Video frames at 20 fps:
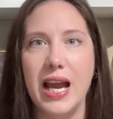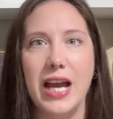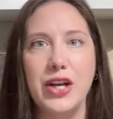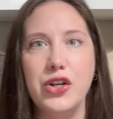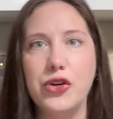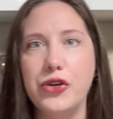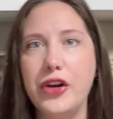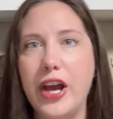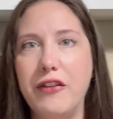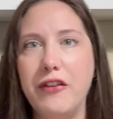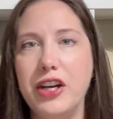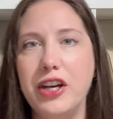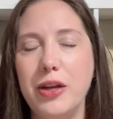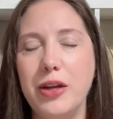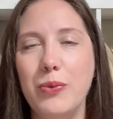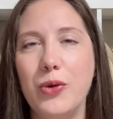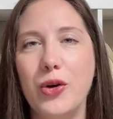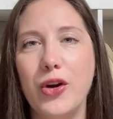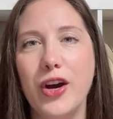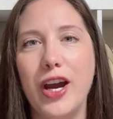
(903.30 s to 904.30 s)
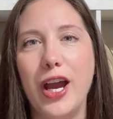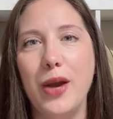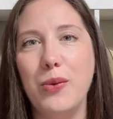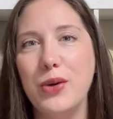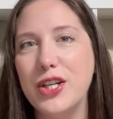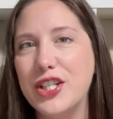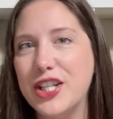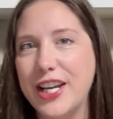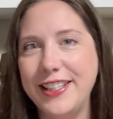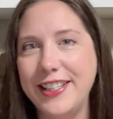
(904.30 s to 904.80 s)
I don't have it anymore. I
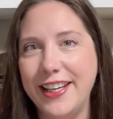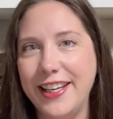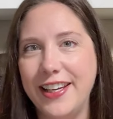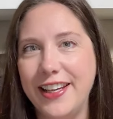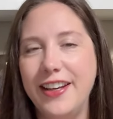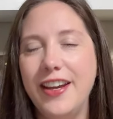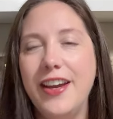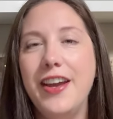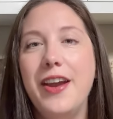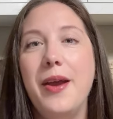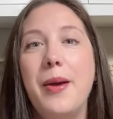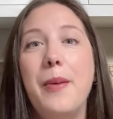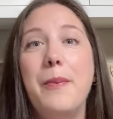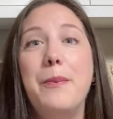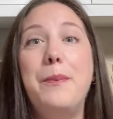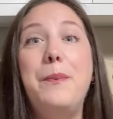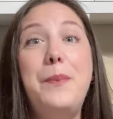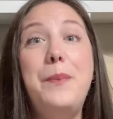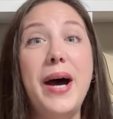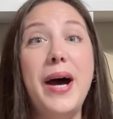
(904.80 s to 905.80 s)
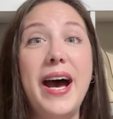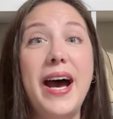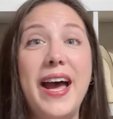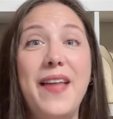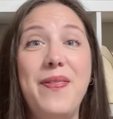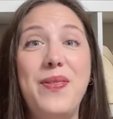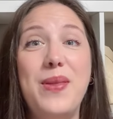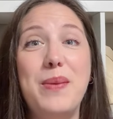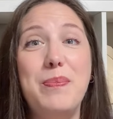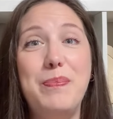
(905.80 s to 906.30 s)
wish I did.
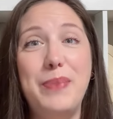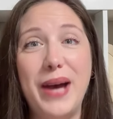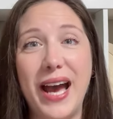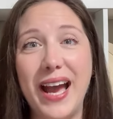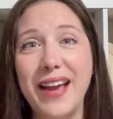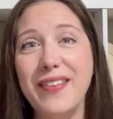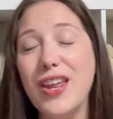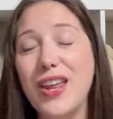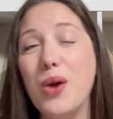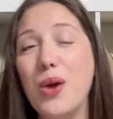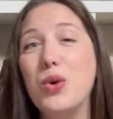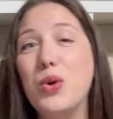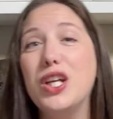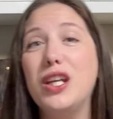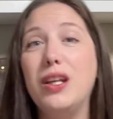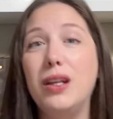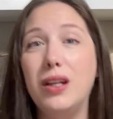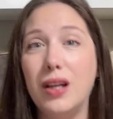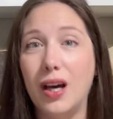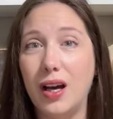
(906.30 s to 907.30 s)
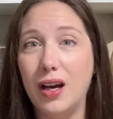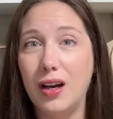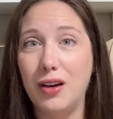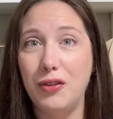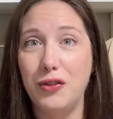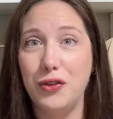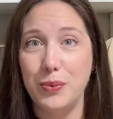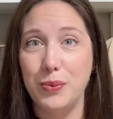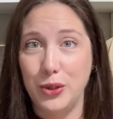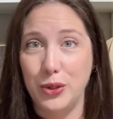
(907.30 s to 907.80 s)
But the bag that I would love
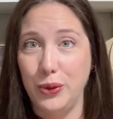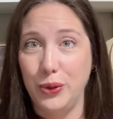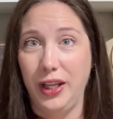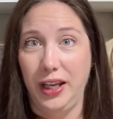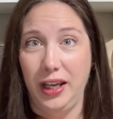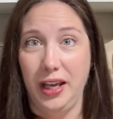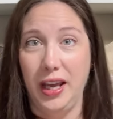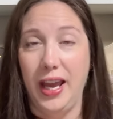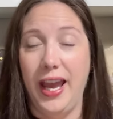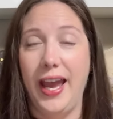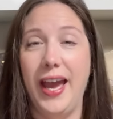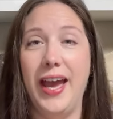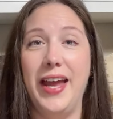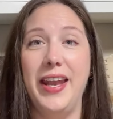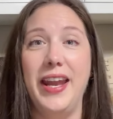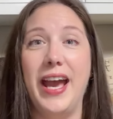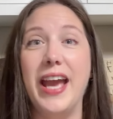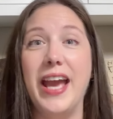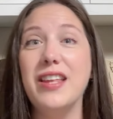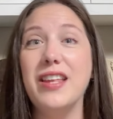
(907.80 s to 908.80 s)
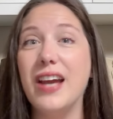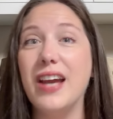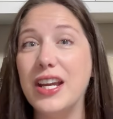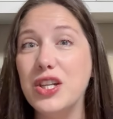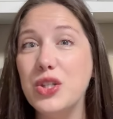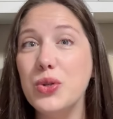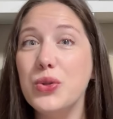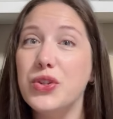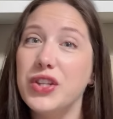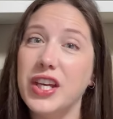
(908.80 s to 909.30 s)
from Dooney, and I, I
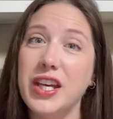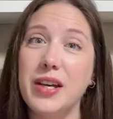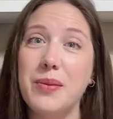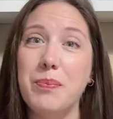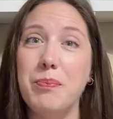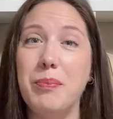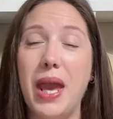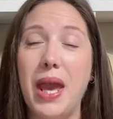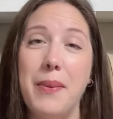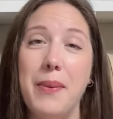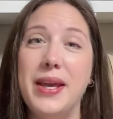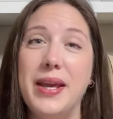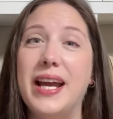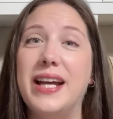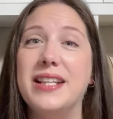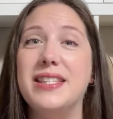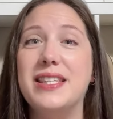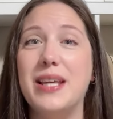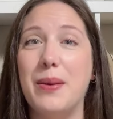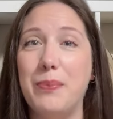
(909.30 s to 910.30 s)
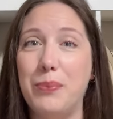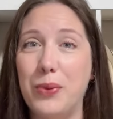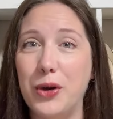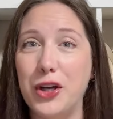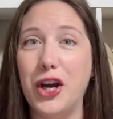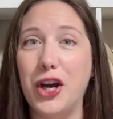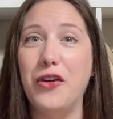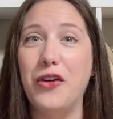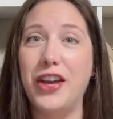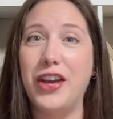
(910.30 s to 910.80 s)
do think maybe at some
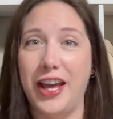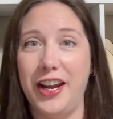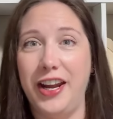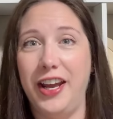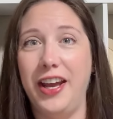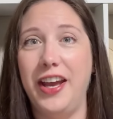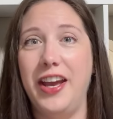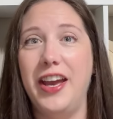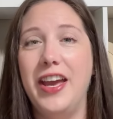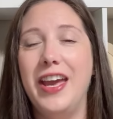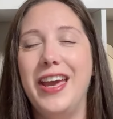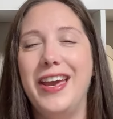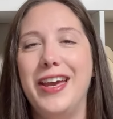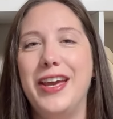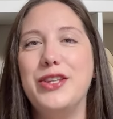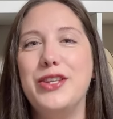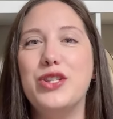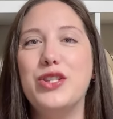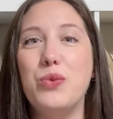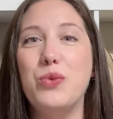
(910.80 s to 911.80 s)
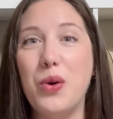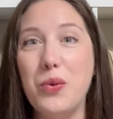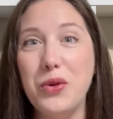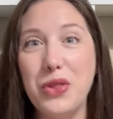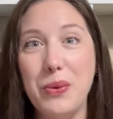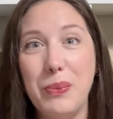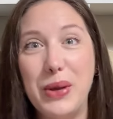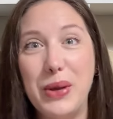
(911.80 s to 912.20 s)
point I'll get it, is the one with a